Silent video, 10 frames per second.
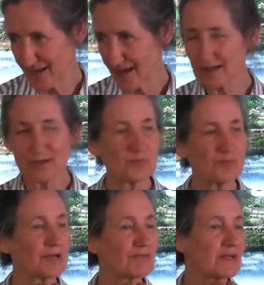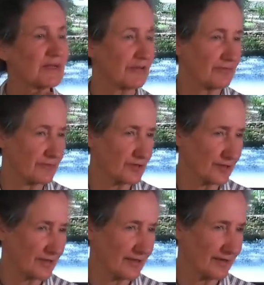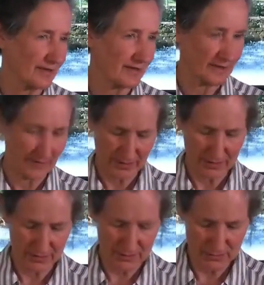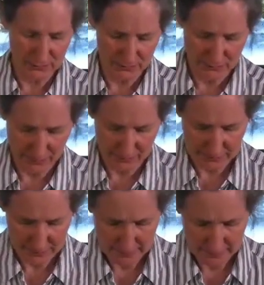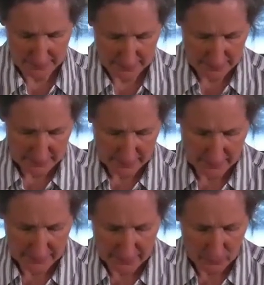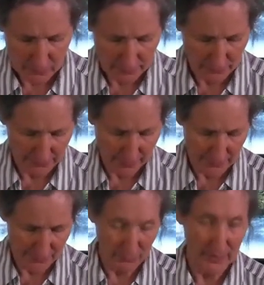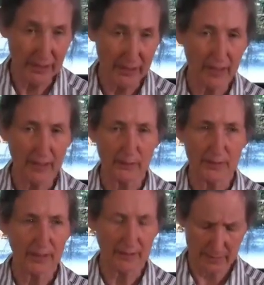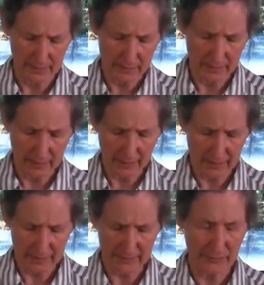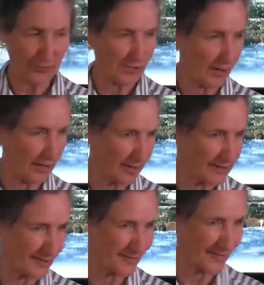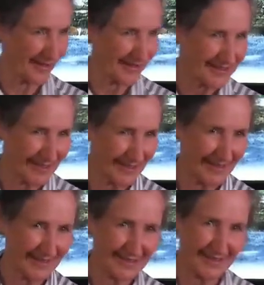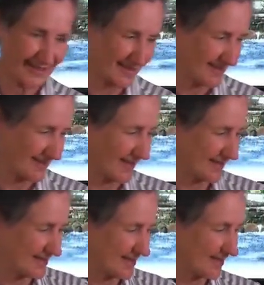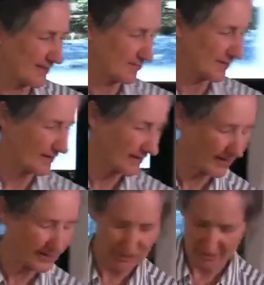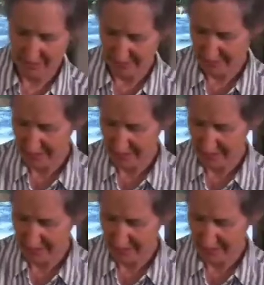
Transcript: and it'll bring relief to the sore throat. I think we all know that when you cut up an onion, you're likely to cry. Is that right? So that's a clear indication that